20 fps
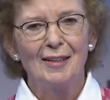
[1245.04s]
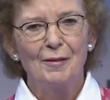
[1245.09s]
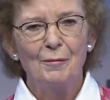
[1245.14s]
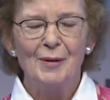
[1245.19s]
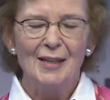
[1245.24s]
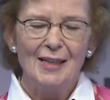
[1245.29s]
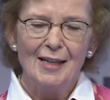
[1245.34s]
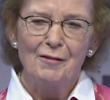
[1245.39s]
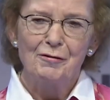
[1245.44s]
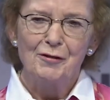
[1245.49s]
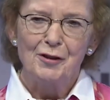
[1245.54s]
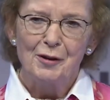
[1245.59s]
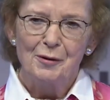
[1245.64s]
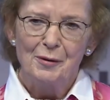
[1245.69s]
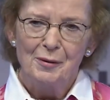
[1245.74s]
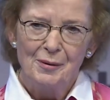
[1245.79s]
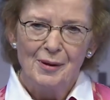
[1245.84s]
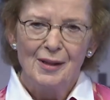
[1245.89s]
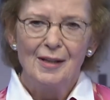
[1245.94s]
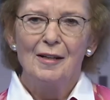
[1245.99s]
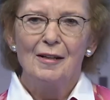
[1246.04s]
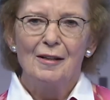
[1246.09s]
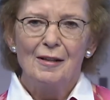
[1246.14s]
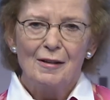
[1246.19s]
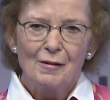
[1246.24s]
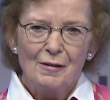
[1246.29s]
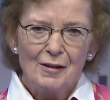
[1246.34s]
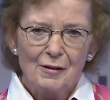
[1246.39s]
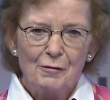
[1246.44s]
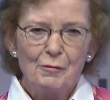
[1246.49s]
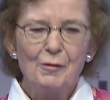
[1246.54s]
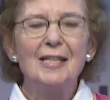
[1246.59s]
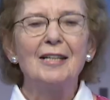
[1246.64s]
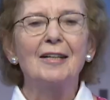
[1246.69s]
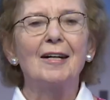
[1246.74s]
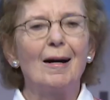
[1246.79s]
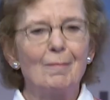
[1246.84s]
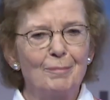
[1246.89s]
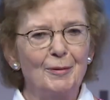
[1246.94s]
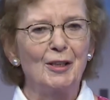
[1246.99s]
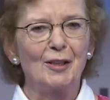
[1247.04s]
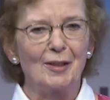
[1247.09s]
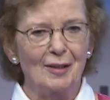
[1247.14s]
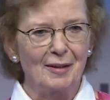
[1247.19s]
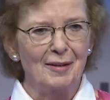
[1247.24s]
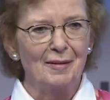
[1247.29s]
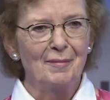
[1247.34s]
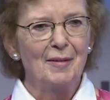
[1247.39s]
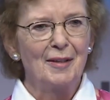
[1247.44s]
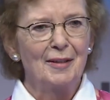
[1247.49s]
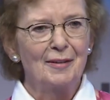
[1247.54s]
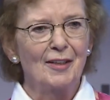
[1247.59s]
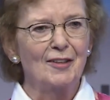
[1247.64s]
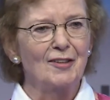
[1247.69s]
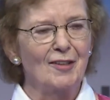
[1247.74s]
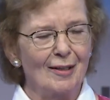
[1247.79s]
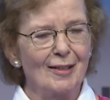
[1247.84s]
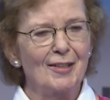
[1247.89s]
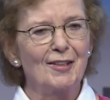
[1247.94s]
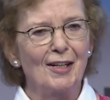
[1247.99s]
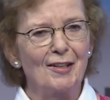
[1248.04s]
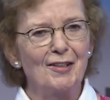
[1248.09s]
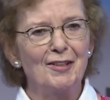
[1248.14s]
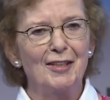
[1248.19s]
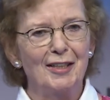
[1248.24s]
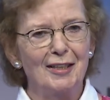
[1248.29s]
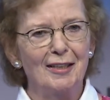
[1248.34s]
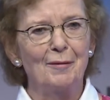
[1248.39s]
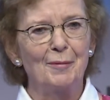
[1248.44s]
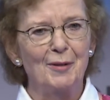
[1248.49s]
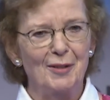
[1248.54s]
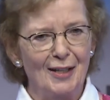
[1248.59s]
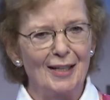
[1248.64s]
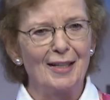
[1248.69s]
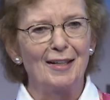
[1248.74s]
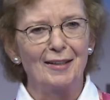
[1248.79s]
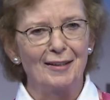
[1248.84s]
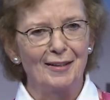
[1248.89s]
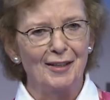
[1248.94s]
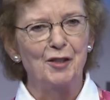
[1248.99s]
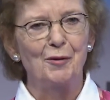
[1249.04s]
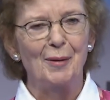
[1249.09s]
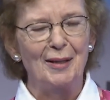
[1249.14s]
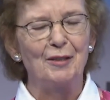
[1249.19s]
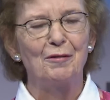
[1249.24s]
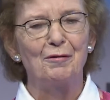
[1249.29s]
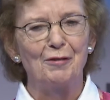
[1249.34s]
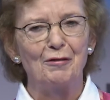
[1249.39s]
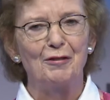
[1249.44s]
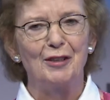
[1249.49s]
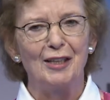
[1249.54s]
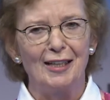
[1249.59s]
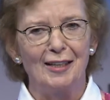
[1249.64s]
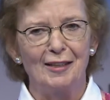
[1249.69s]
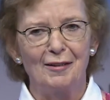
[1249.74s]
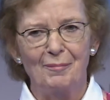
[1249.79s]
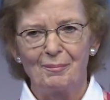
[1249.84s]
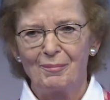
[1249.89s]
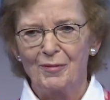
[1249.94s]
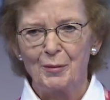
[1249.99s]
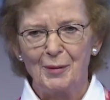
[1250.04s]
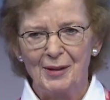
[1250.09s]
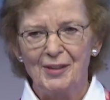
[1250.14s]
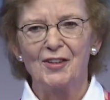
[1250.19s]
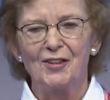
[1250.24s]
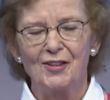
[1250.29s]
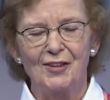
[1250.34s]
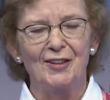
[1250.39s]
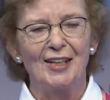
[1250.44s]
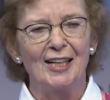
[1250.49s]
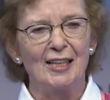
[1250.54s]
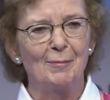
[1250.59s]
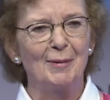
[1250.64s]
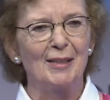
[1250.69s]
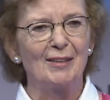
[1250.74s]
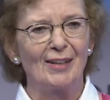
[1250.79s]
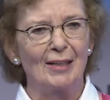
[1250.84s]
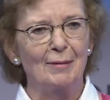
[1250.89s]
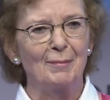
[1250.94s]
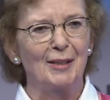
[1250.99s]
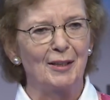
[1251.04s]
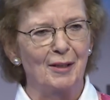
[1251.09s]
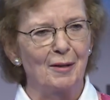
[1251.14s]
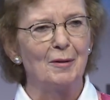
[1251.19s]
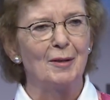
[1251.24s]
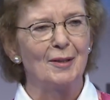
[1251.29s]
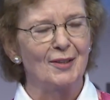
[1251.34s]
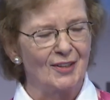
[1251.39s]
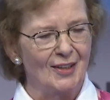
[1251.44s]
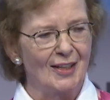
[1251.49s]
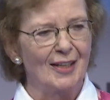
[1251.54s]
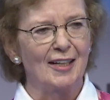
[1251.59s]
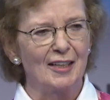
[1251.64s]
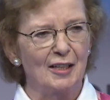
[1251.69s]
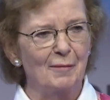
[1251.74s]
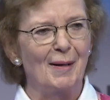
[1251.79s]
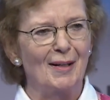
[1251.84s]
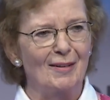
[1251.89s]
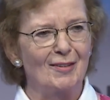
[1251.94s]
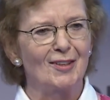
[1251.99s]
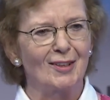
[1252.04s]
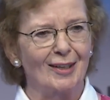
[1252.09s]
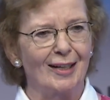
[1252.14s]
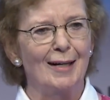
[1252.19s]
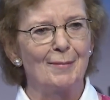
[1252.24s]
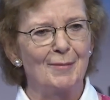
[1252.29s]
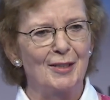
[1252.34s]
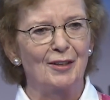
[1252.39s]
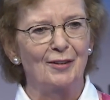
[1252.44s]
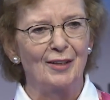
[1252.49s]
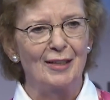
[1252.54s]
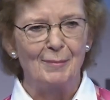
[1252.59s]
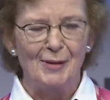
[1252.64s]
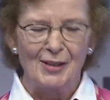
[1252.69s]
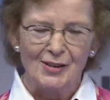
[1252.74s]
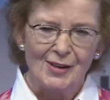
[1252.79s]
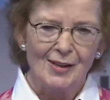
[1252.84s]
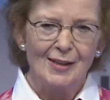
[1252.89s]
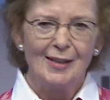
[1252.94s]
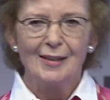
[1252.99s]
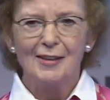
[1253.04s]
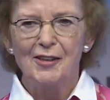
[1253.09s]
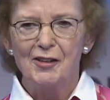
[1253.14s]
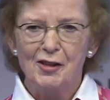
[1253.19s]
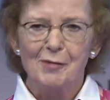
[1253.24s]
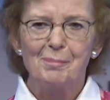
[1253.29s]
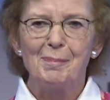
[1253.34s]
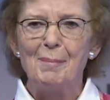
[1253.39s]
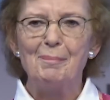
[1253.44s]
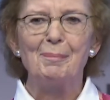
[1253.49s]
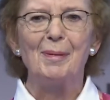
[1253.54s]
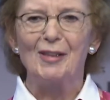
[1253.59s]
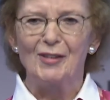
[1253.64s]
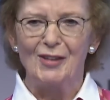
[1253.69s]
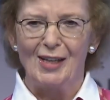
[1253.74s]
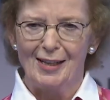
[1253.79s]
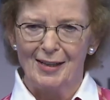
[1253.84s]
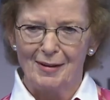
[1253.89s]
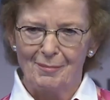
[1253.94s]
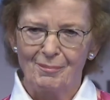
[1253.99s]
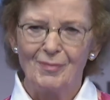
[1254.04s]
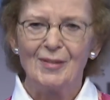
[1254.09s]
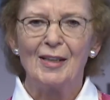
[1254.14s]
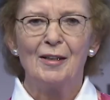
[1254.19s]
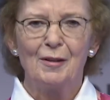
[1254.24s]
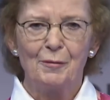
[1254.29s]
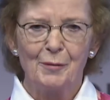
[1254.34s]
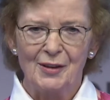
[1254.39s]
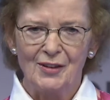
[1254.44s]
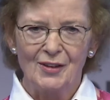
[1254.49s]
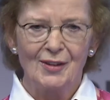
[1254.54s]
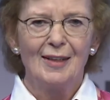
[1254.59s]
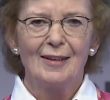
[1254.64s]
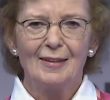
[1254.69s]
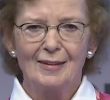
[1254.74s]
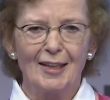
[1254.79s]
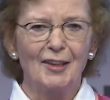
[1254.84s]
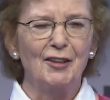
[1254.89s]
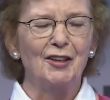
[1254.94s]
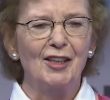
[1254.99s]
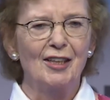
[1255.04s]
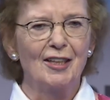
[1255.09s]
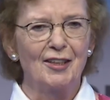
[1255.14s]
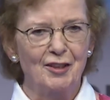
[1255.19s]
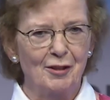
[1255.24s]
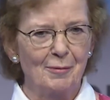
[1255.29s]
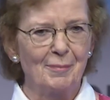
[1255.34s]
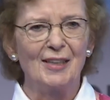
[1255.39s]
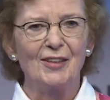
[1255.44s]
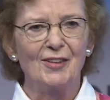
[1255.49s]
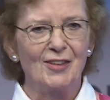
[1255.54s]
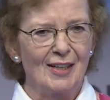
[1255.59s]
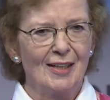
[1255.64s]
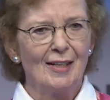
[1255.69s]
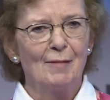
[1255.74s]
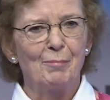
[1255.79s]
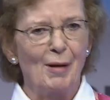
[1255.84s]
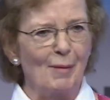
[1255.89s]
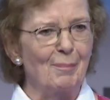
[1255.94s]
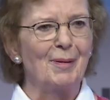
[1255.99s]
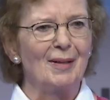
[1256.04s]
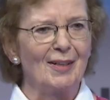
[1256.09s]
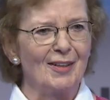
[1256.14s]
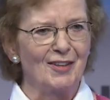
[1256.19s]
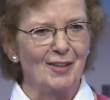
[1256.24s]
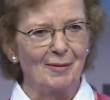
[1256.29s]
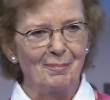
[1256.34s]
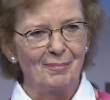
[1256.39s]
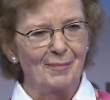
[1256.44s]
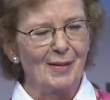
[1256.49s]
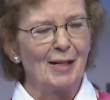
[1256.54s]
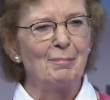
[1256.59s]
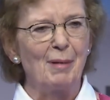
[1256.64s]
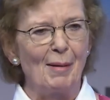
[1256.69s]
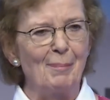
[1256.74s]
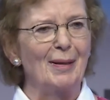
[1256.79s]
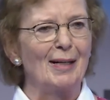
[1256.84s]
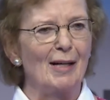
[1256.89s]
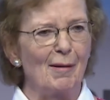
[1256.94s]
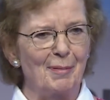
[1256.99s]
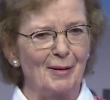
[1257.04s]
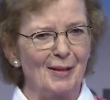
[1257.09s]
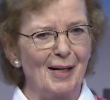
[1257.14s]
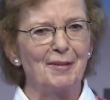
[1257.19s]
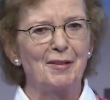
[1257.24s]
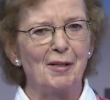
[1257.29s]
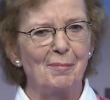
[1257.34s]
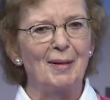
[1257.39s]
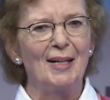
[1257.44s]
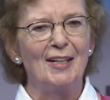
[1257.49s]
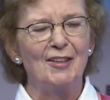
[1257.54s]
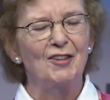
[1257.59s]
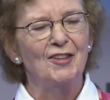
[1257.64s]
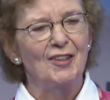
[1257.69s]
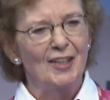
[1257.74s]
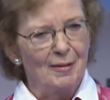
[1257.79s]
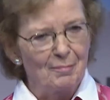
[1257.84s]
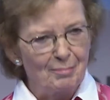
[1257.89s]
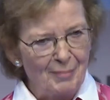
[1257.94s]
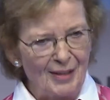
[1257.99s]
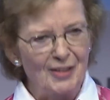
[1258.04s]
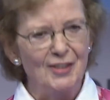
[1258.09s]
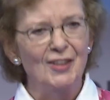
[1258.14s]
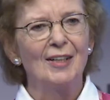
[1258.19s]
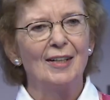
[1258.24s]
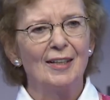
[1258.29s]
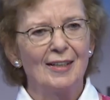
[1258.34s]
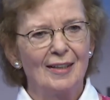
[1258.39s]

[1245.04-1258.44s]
We have to recapture the solidarity that was there in 2015 with the Sustainable Development Goals and the Paris Climate Agreement. This is a bumpy time with nationalism and populism popping up around the place, but